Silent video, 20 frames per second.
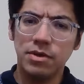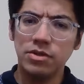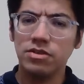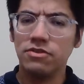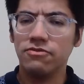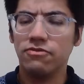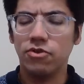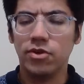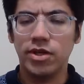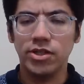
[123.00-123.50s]

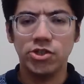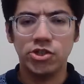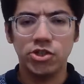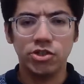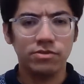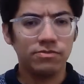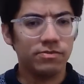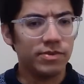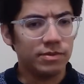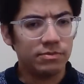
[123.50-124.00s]

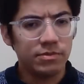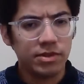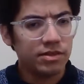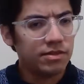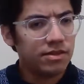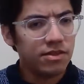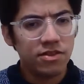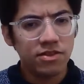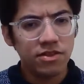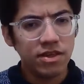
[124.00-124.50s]
influential, well,
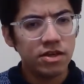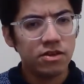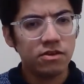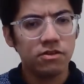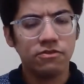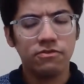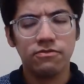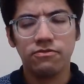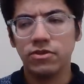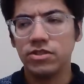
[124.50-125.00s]
think of,
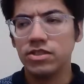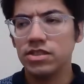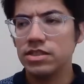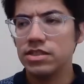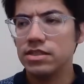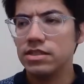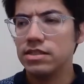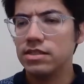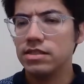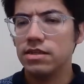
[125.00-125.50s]
for
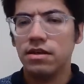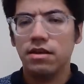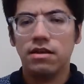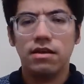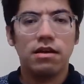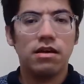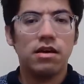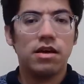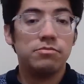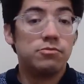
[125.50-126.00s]
instance,
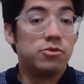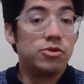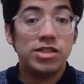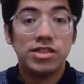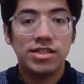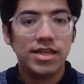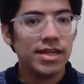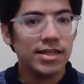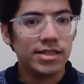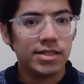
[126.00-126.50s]

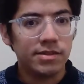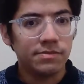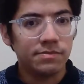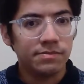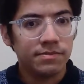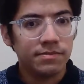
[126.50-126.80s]
Christianity.